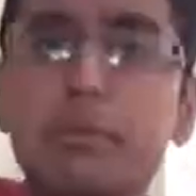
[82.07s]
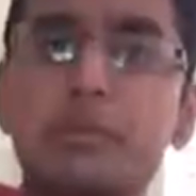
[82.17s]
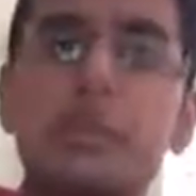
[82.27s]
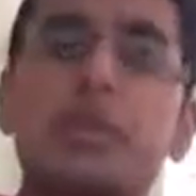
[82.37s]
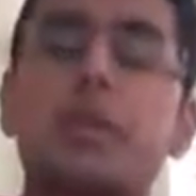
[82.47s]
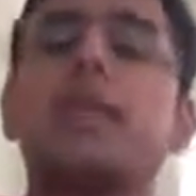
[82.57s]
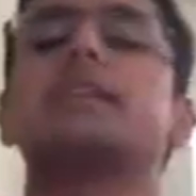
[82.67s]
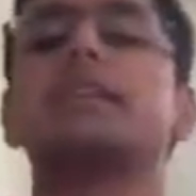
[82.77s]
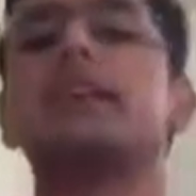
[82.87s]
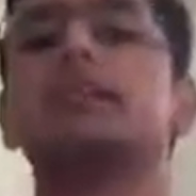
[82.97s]
That's one of the
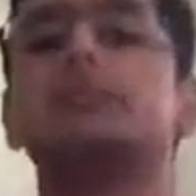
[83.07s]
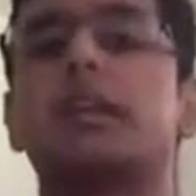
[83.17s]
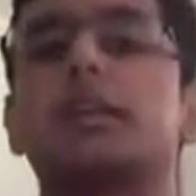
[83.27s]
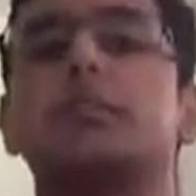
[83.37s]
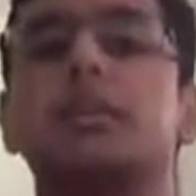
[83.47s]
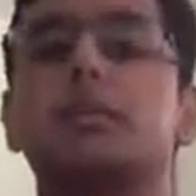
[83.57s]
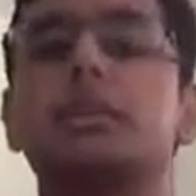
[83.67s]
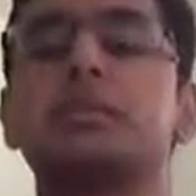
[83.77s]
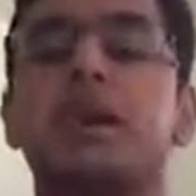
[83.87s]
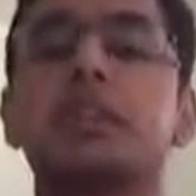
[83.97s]
greatest things about the Blair
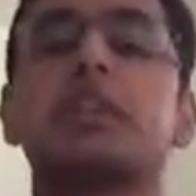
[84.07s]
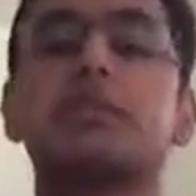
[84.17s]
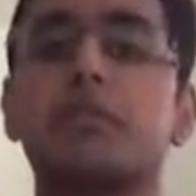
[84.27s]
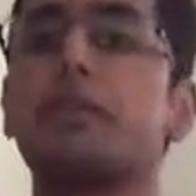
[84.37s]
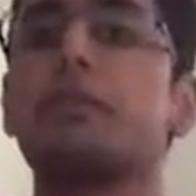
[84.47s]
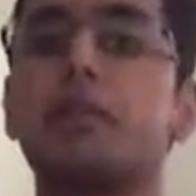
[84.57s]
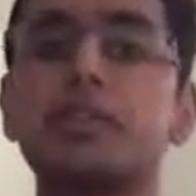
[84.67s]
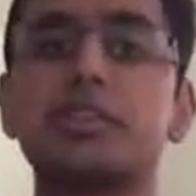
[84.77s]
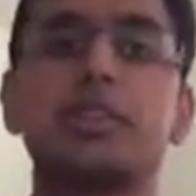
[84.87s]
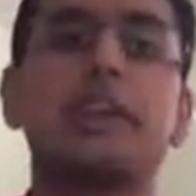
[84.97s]
Witch Project for me
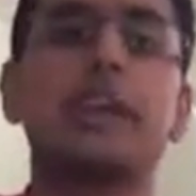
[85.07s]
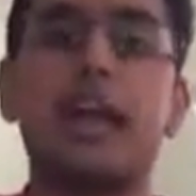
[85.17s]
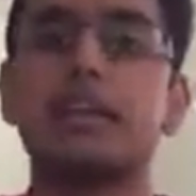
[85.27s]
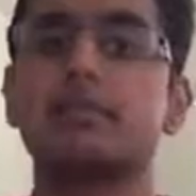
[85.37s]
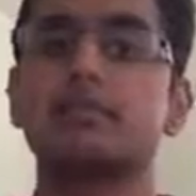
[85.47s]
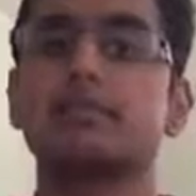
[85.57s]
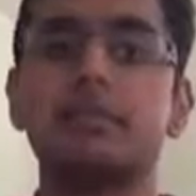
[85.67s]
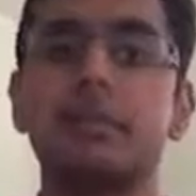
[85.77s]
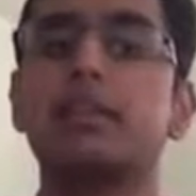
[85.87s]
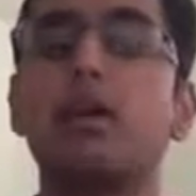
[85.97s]
personally, and has
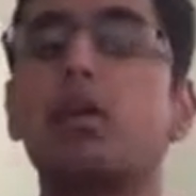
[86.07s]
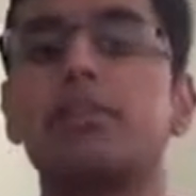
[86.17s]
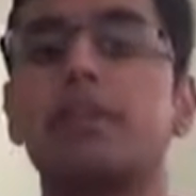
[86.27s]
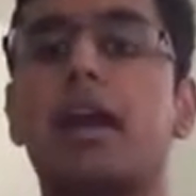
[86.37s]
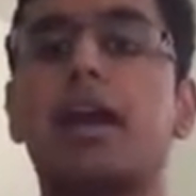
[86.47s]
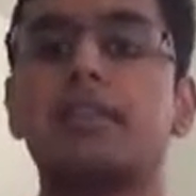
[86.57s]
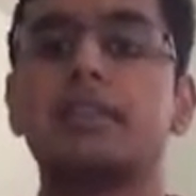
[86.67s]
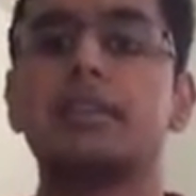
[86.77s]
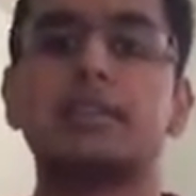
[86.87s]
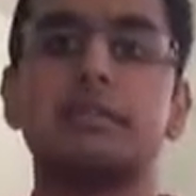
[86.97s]
been known for
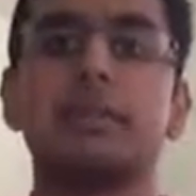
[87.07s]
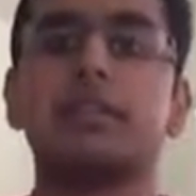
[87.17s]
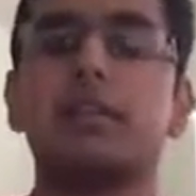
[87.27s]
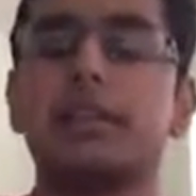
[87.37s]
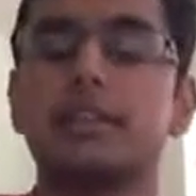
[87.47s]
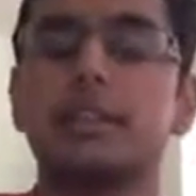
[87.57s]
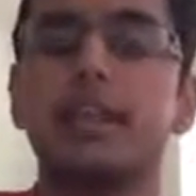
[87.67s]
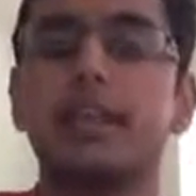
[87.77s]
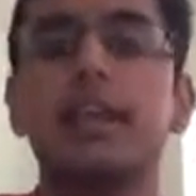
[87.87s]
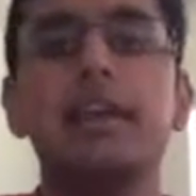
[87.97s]
having this as being the greatest
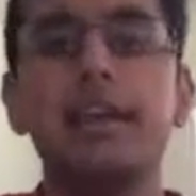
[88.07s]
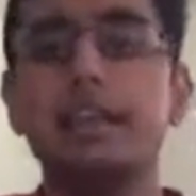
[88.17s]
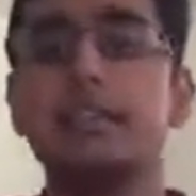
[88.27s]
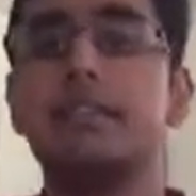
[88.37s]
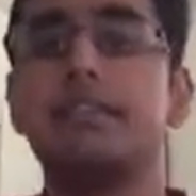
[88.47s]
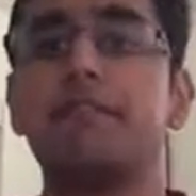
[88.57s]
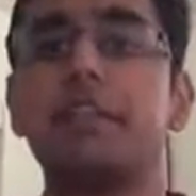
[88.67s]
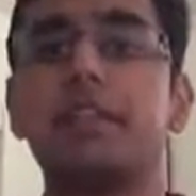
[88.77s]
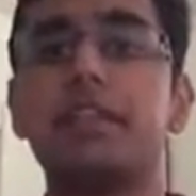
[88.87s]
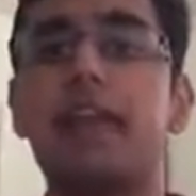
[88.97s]
thing, is the
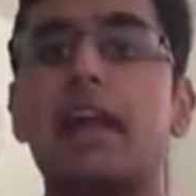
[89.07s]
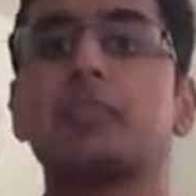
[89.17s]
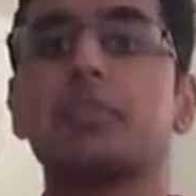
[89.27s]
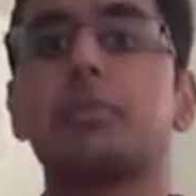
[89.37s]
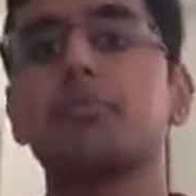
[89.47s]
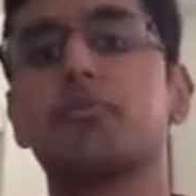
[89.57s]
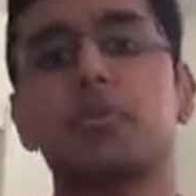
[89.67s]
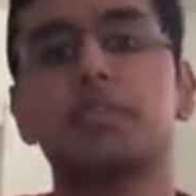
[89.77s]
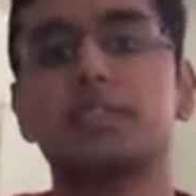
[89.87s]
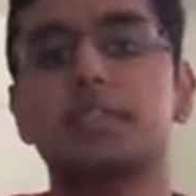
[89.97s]
very natural
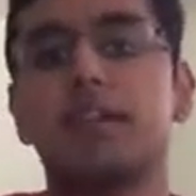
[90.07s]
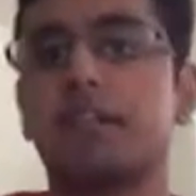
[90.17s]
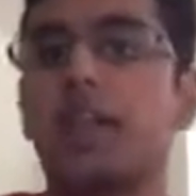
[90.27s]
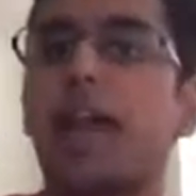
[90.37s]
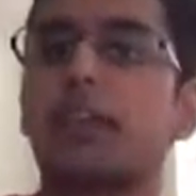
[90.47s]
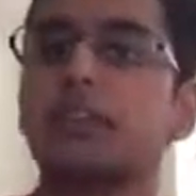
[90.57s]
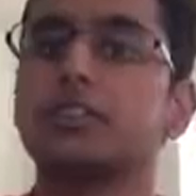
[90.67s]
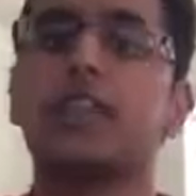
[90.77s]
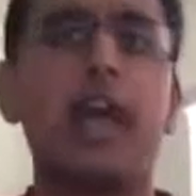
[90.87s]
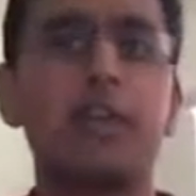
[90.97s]
performances of the
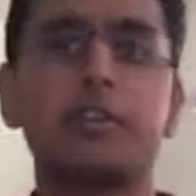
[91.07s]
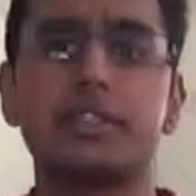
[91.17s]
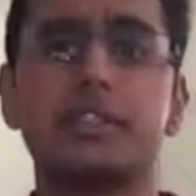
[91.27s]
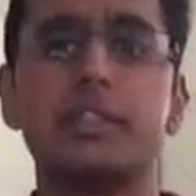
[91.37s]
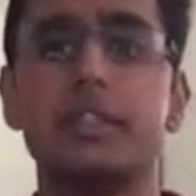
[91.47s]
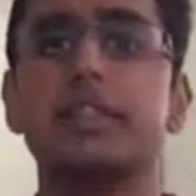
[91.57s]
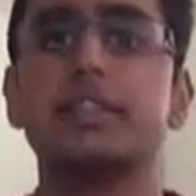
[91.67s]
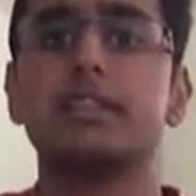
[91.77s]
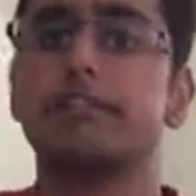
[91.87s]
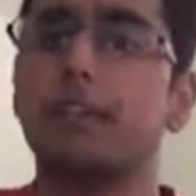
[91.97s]
actors and actresses in
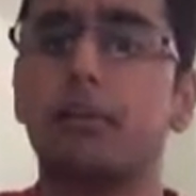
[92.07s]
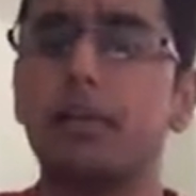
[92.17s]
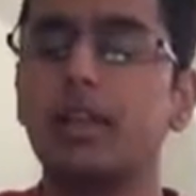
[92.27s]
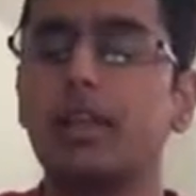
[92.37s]
this film.